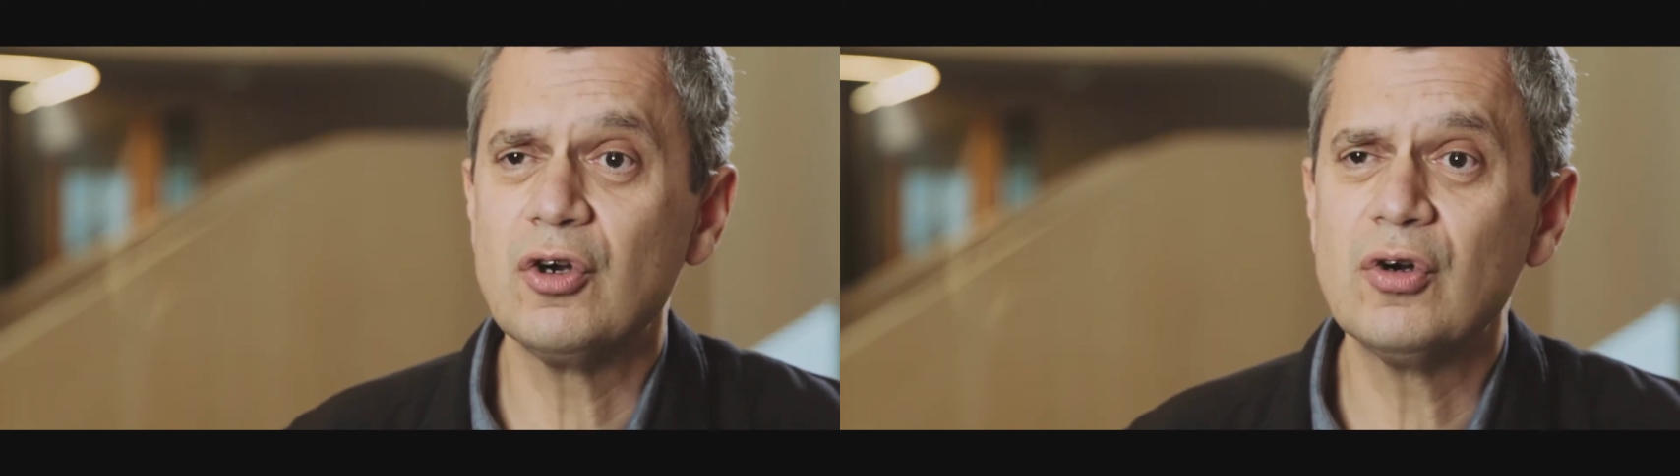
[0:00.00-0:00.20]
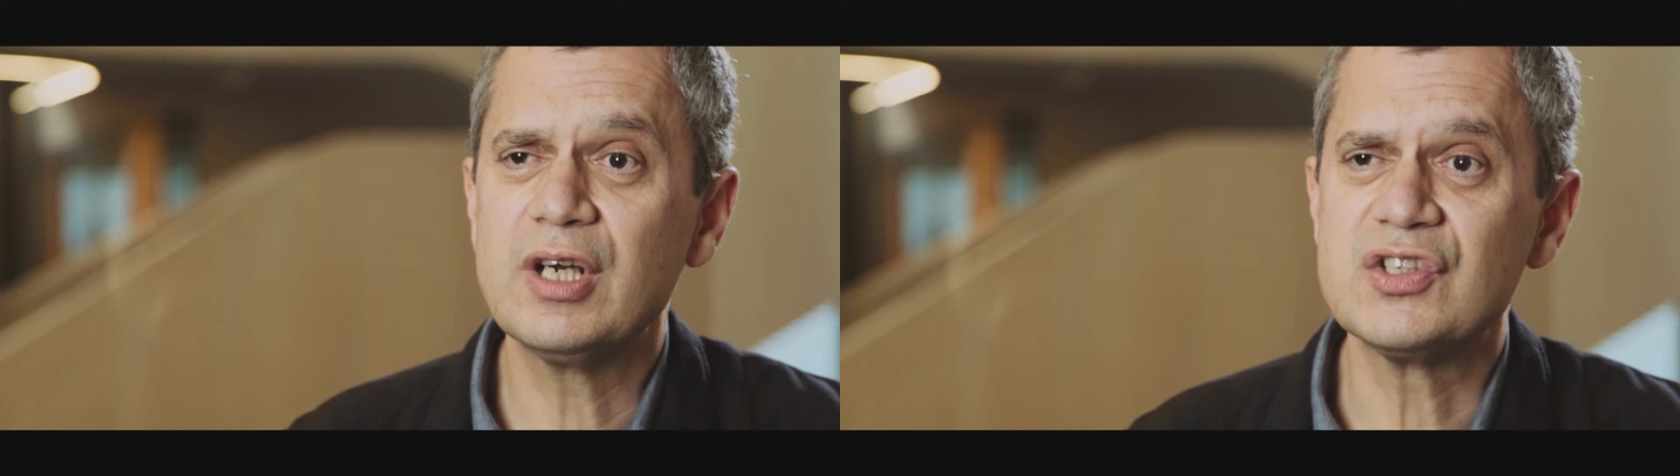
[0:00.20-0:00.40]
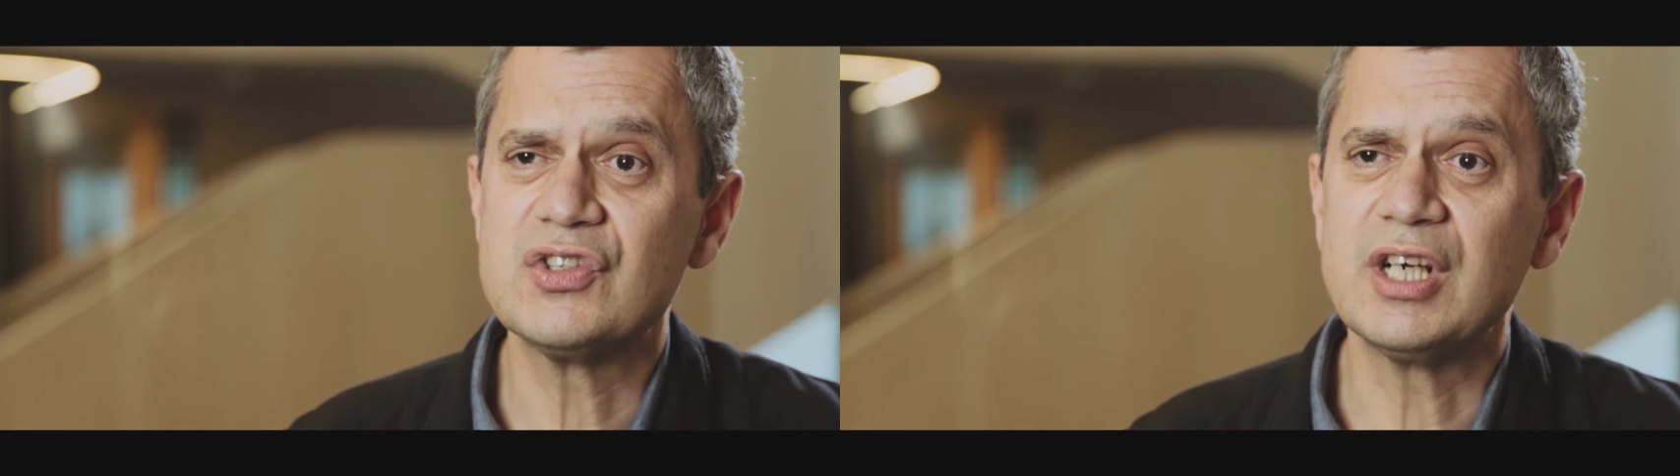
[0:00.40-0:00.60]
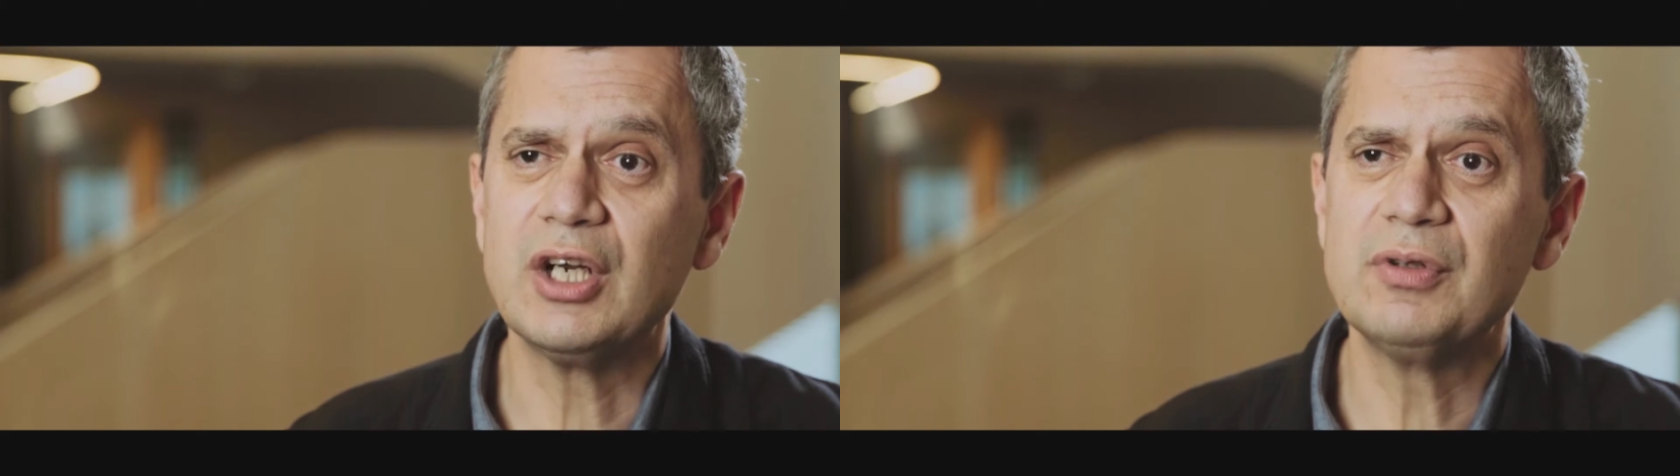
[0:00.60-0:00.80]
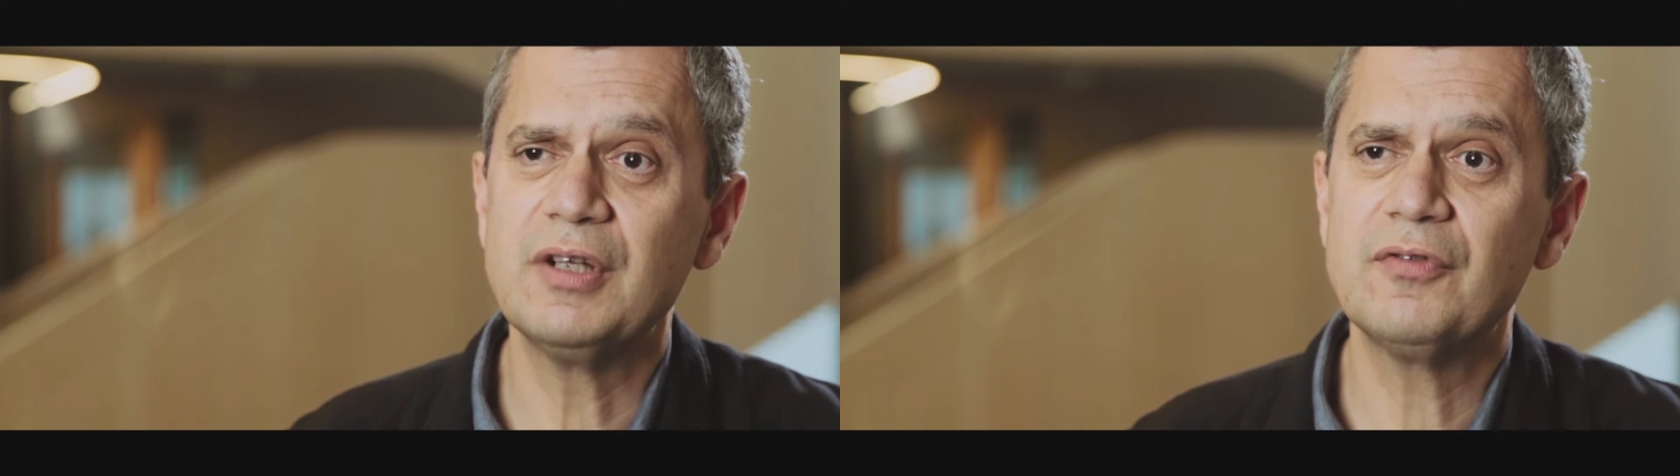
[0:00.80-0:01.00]
go on a
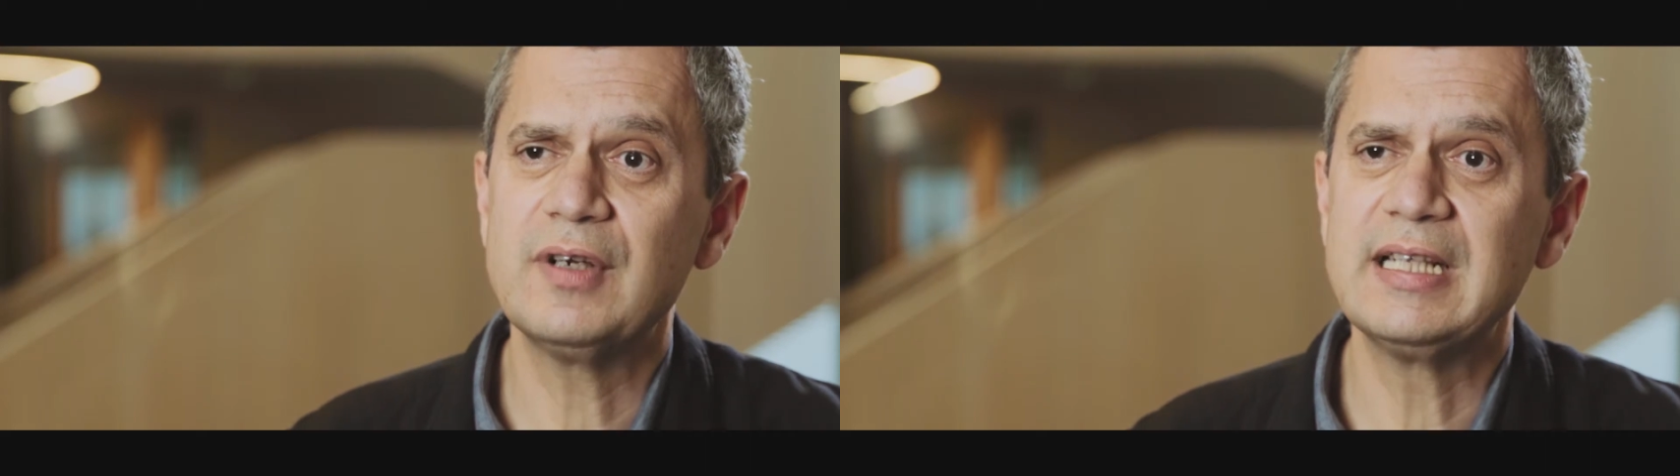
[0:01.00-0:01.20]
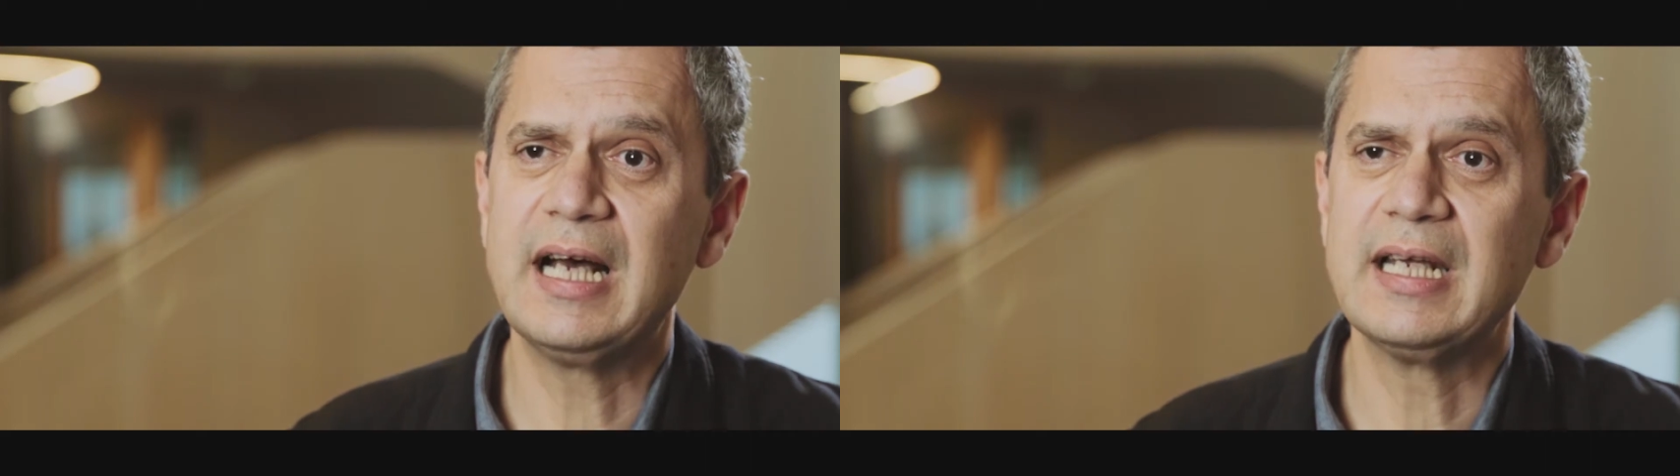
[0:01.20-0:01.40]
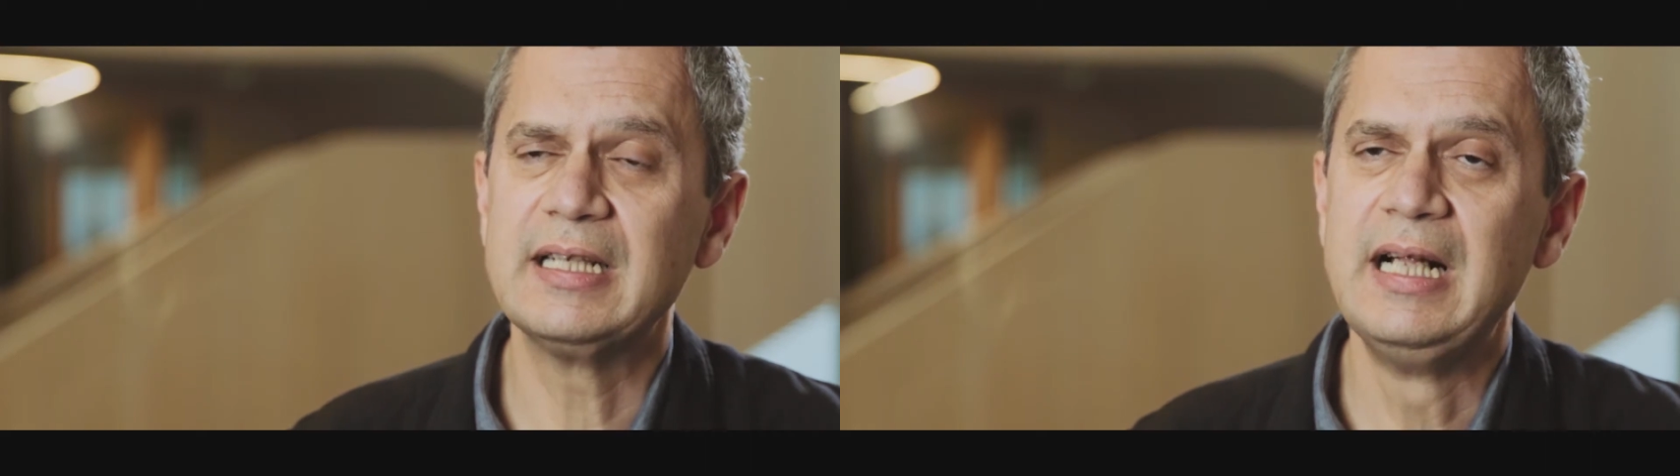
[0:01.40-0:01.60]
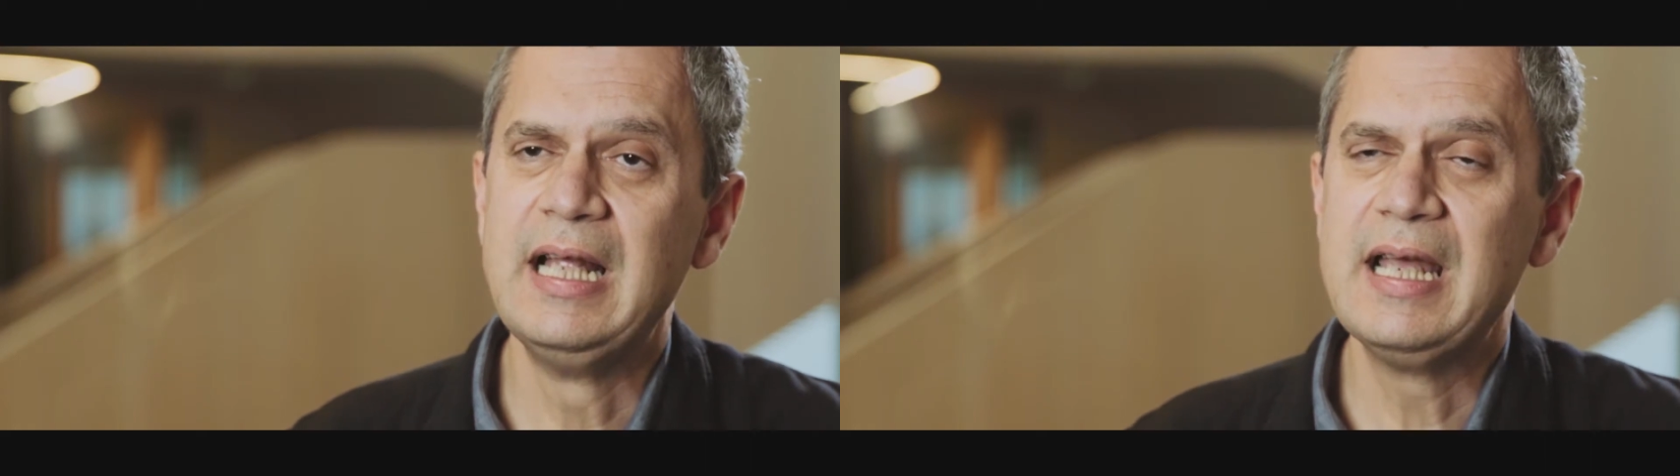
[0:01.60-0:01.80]
strict gluten-free diet.